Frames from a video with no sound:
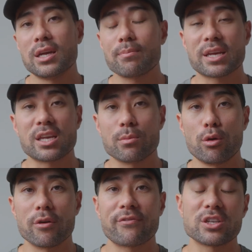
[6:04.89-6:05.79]
making you
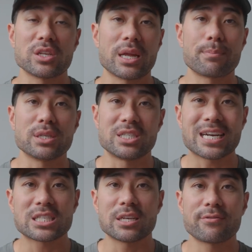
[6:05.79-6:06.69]
more efficient and
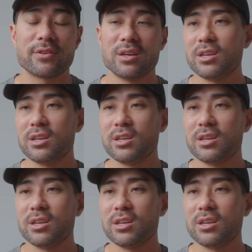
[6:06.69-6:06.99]
productive,